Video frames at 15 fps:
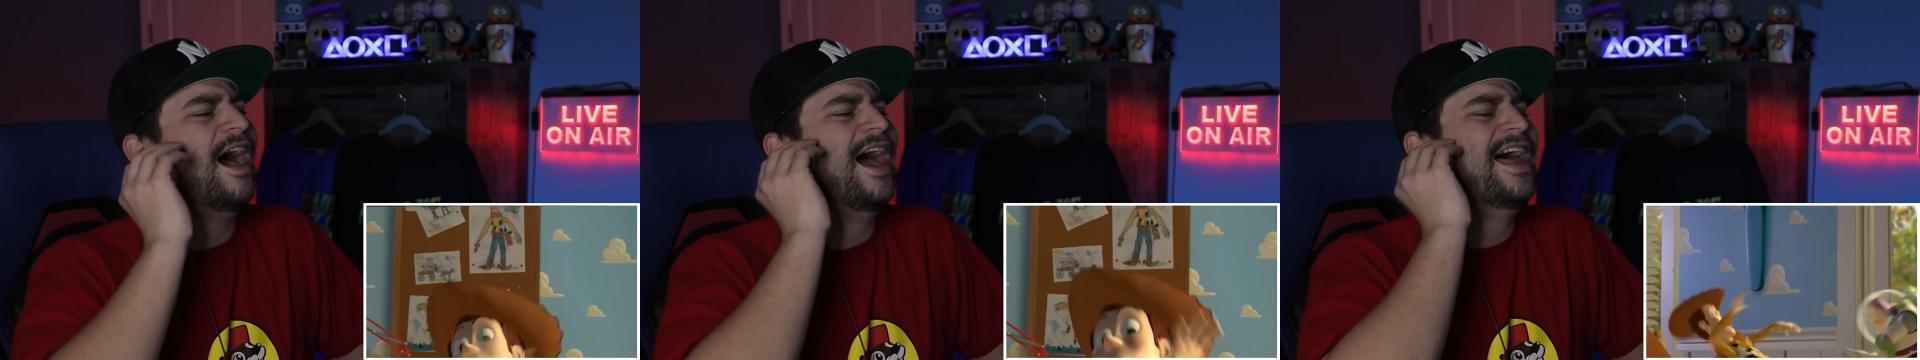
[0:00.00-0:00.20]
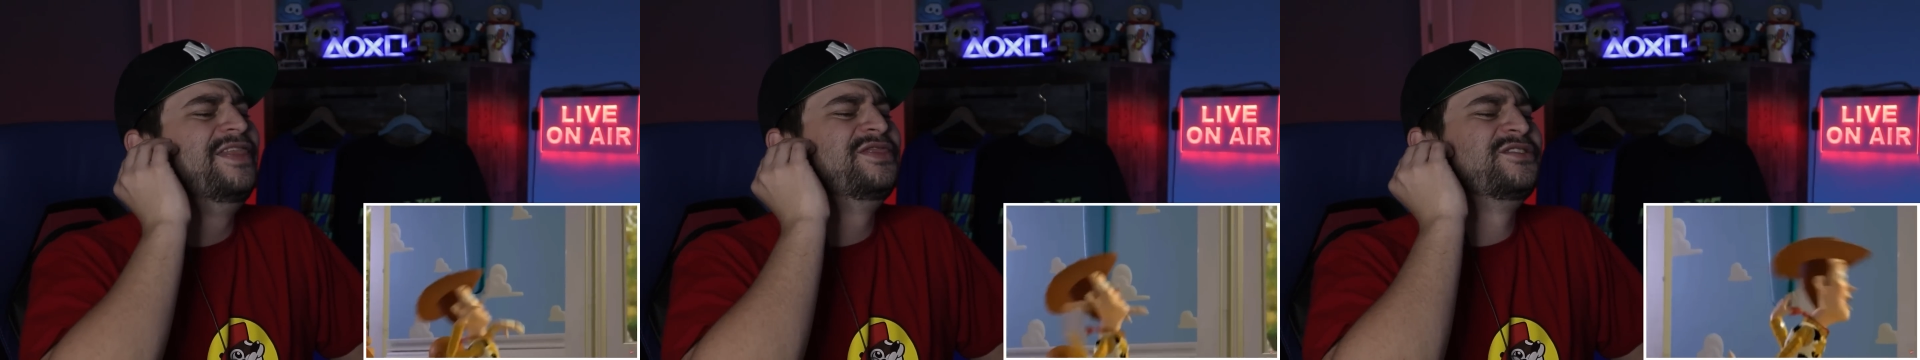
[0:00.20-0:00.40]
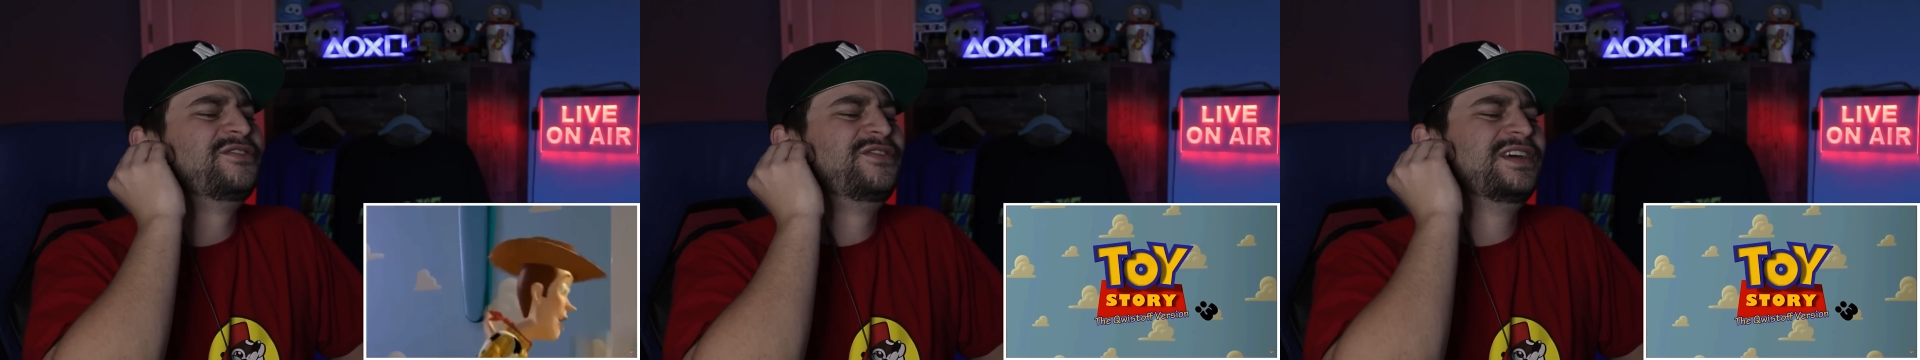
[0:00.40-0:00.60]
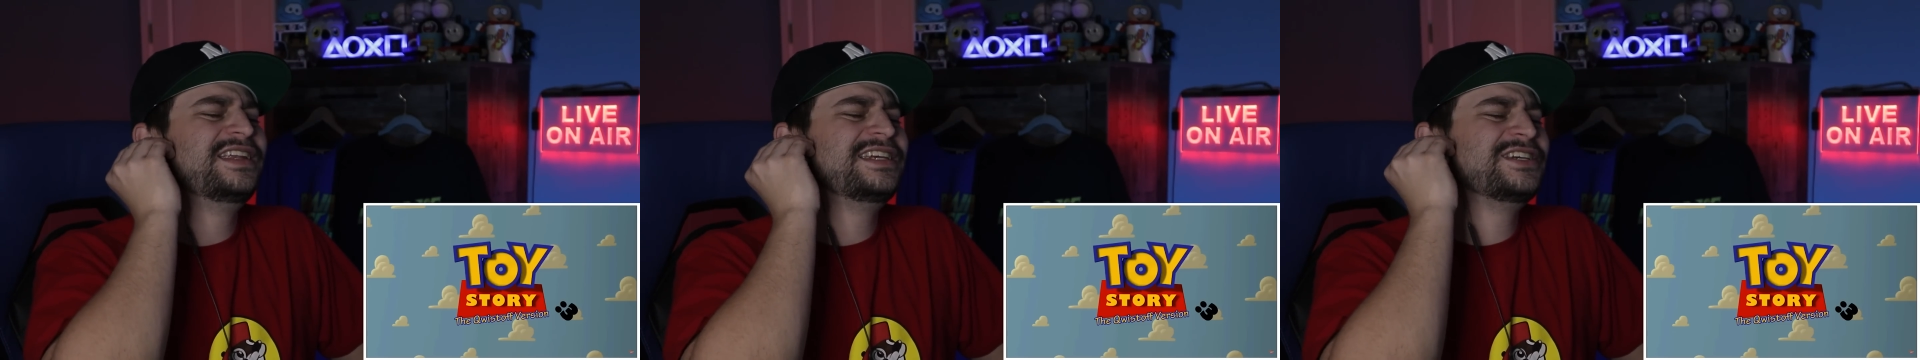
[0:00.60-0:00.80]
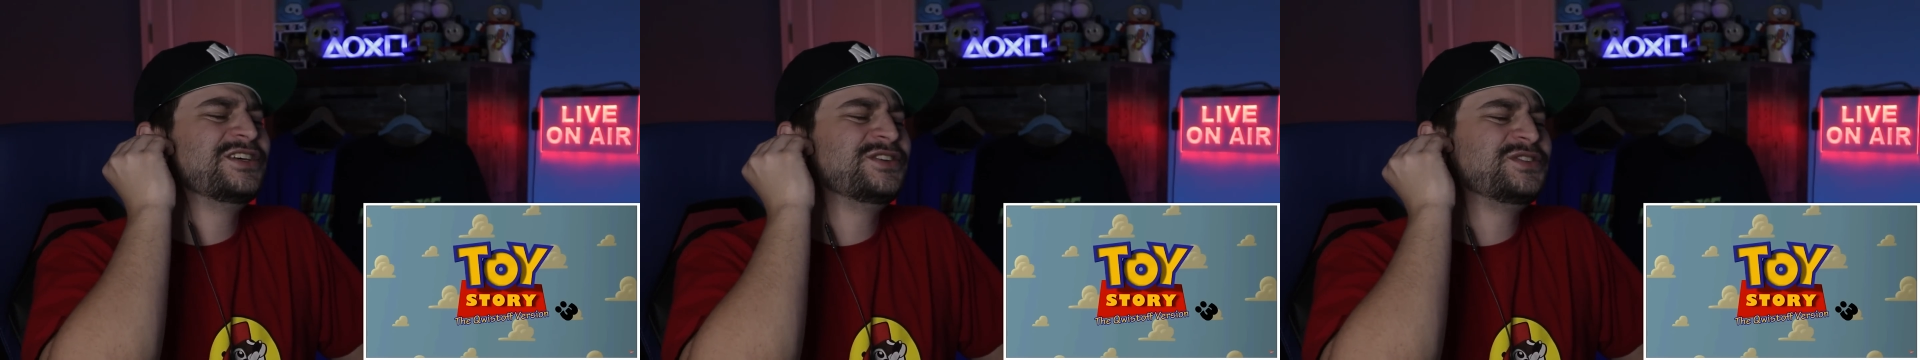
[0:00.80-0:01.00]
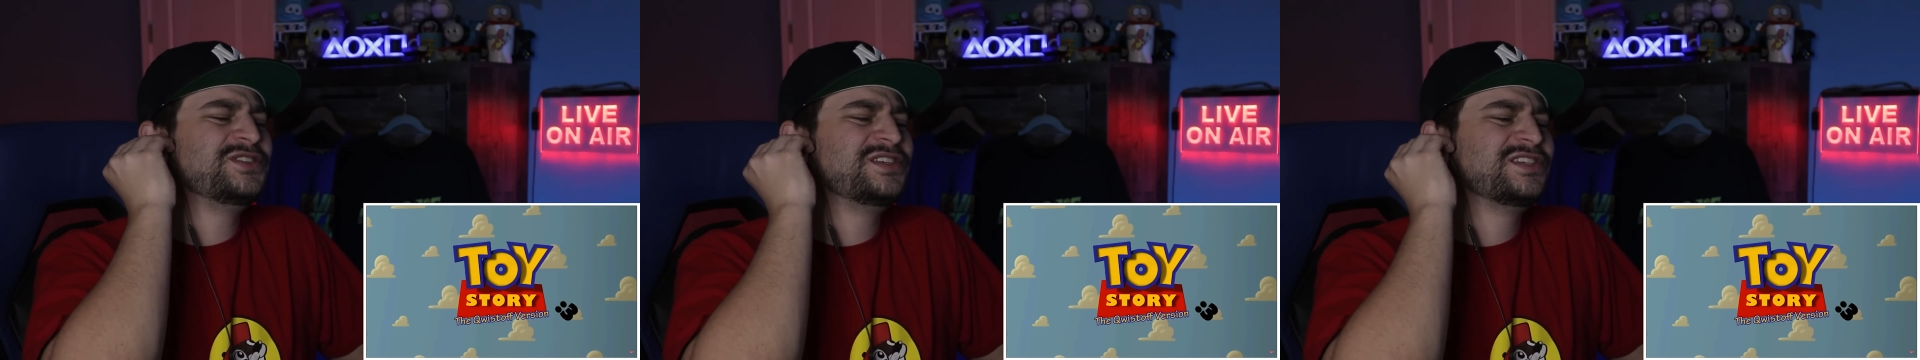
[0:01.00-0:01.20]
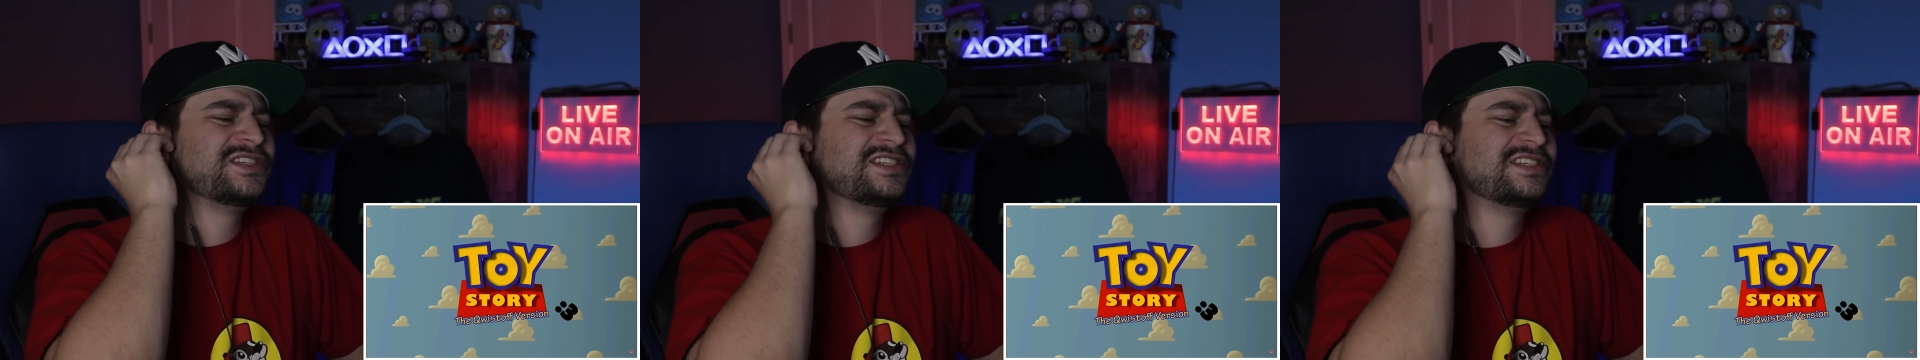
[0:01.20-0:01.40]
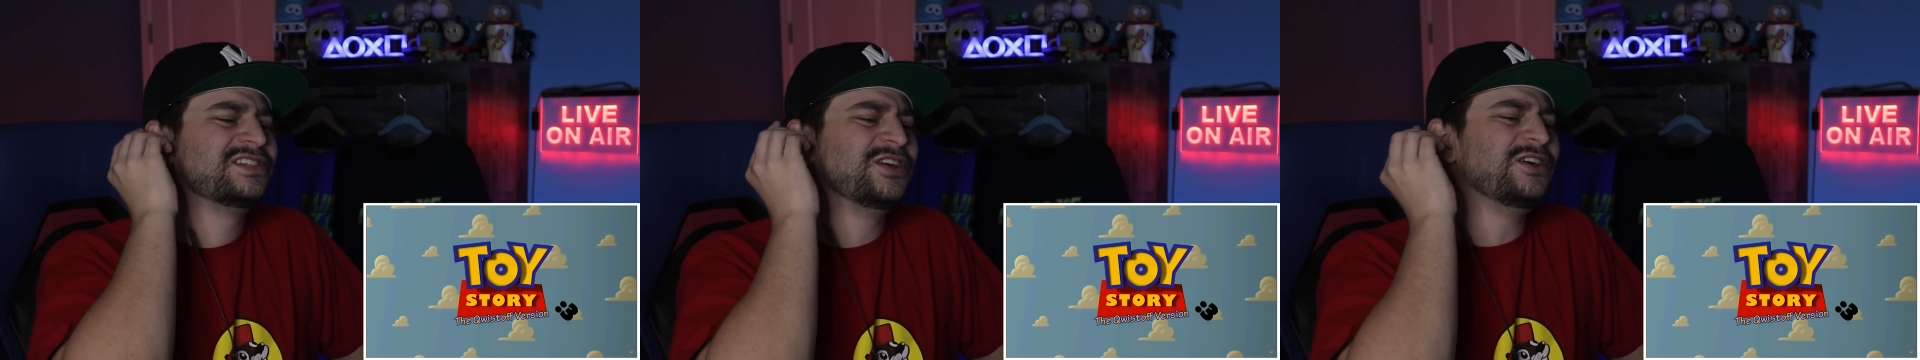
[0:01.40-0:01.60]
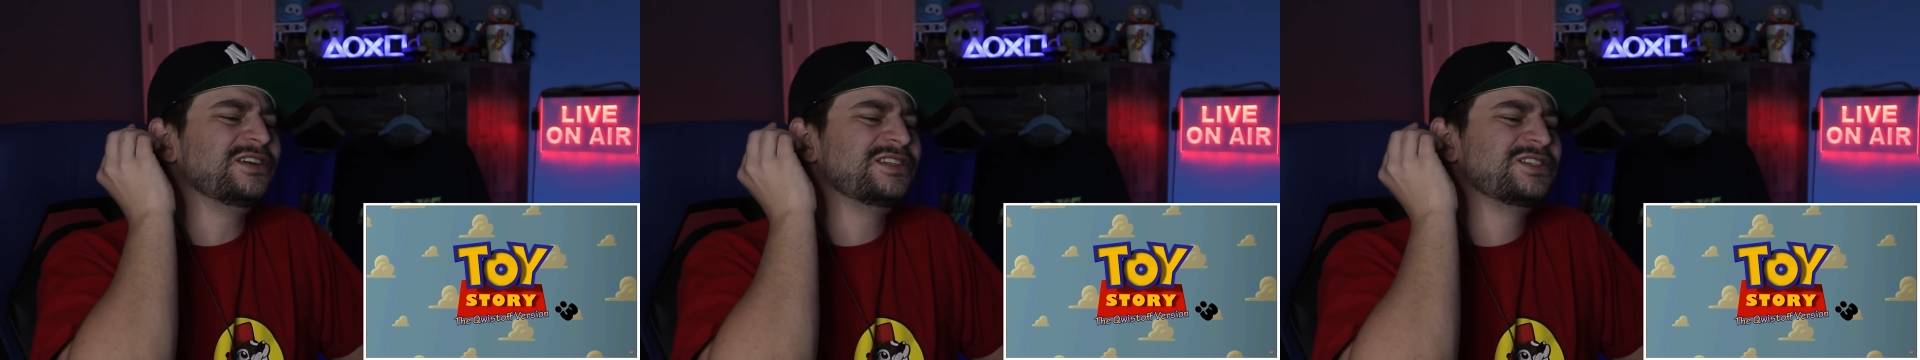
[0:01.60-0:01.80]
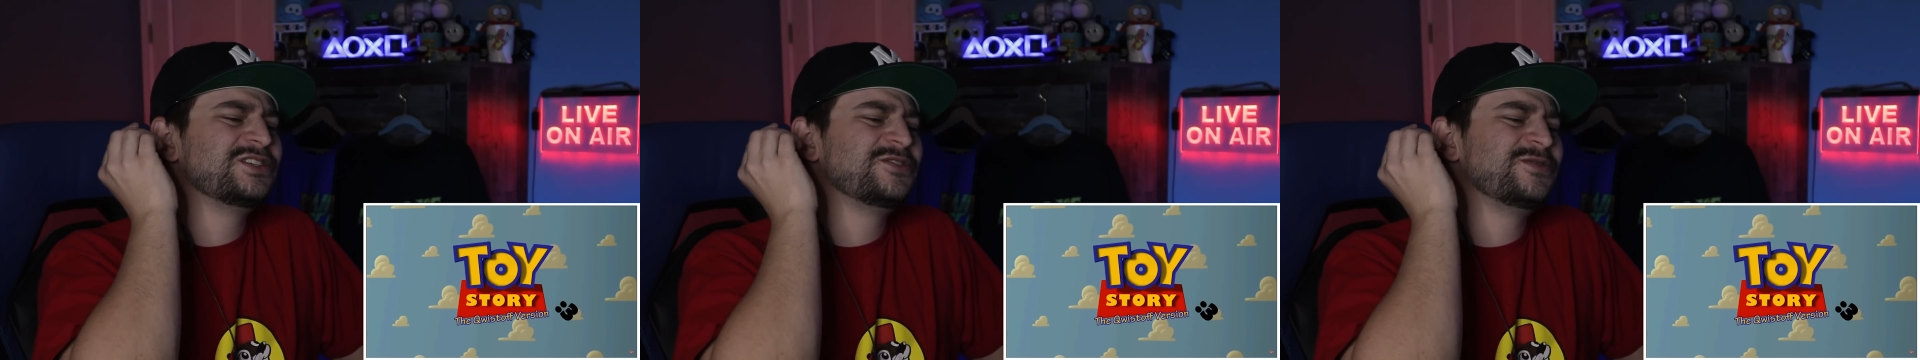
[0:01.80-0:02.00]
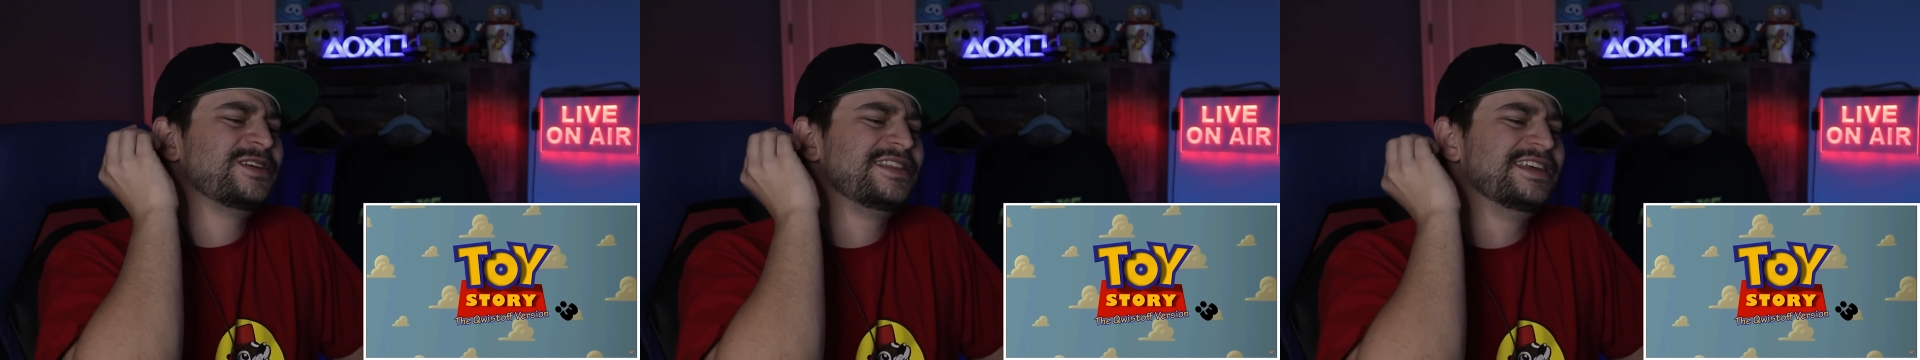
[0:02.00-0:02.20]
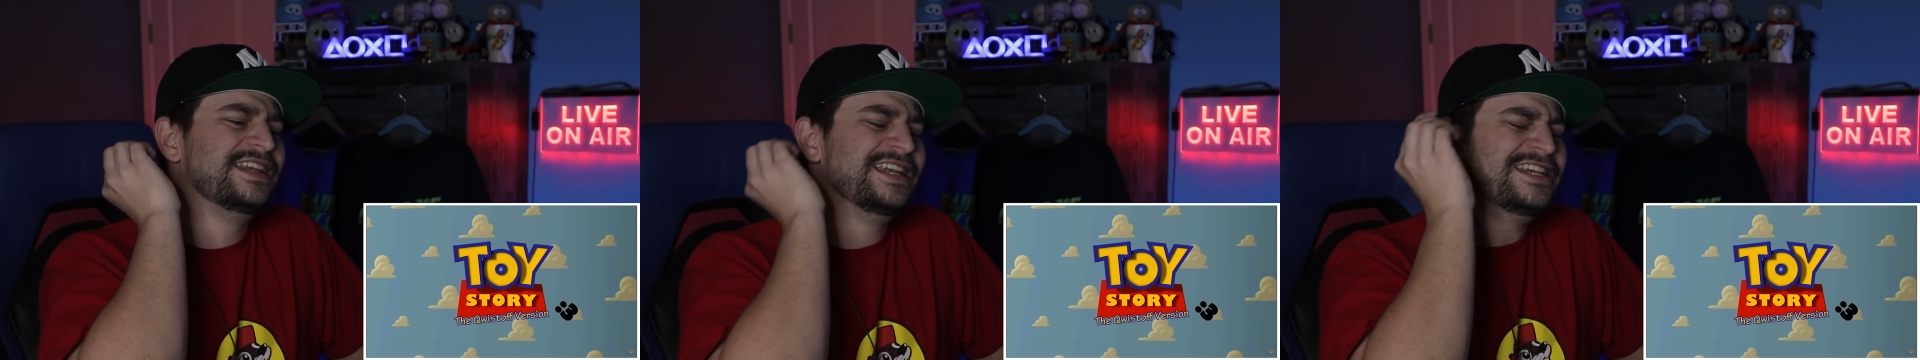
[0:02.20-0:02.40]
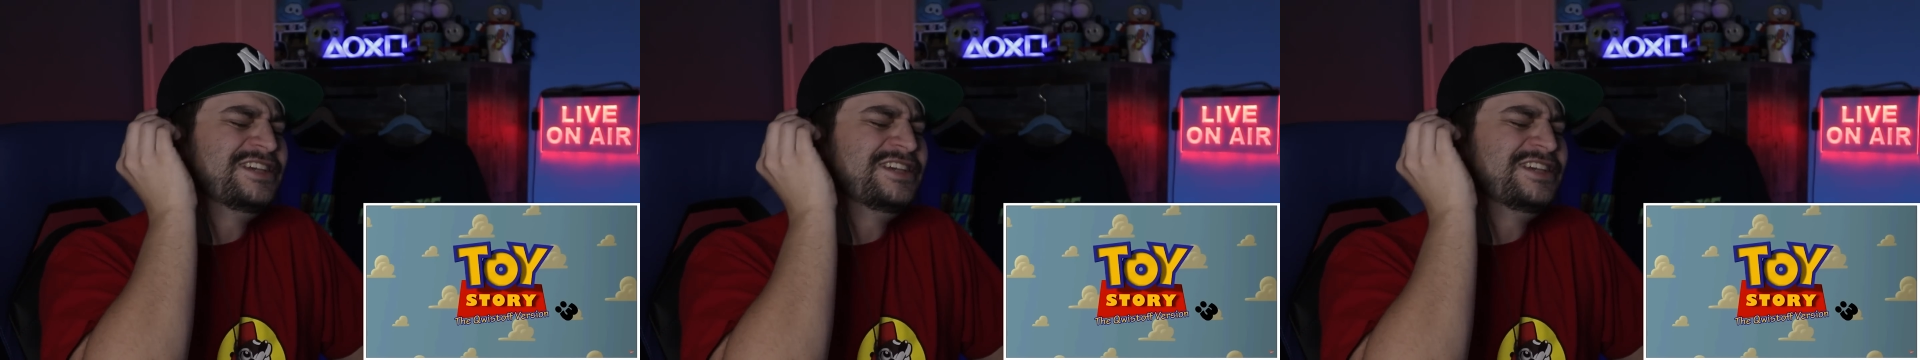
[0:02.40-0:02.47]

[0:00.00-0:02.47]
And the video starts with an